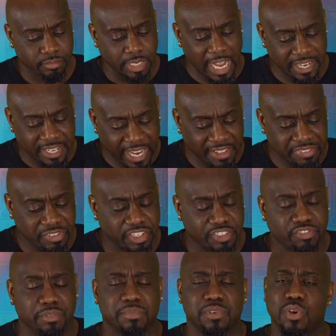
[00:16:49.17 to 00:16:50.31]
I got this
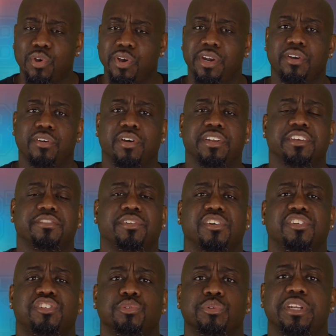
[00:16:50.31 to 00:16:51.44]
from going on to verse
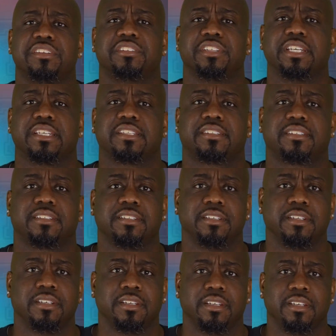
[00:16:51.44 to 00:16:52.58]
26.
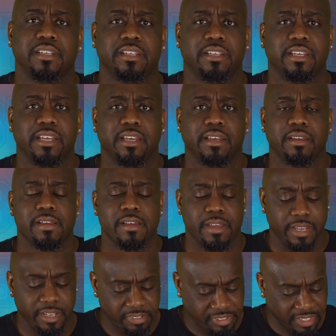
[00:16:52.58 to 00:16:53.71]

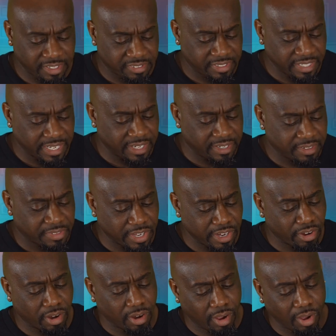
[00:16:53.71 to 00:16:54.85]
It says that they
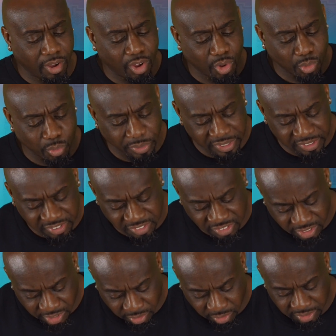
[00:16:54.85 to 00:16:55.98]
are always
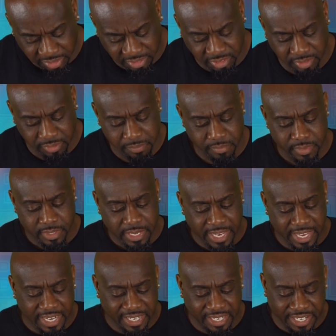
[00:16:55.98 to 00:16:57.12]
generous
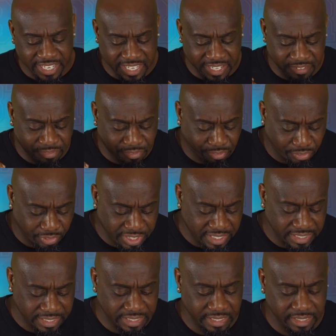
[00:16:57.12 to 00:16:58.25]
and lend
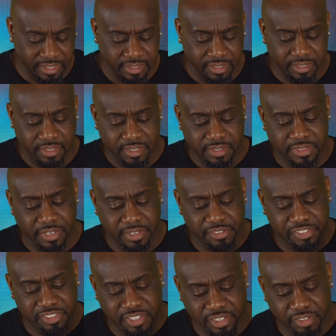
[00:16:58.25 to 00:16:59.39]
freely. Their
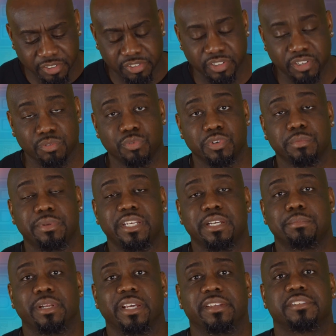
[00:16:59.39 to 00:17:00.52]
children will be a
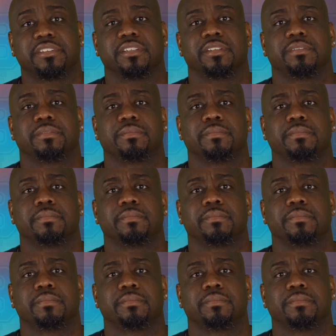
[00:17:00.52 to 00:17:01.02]
blessing.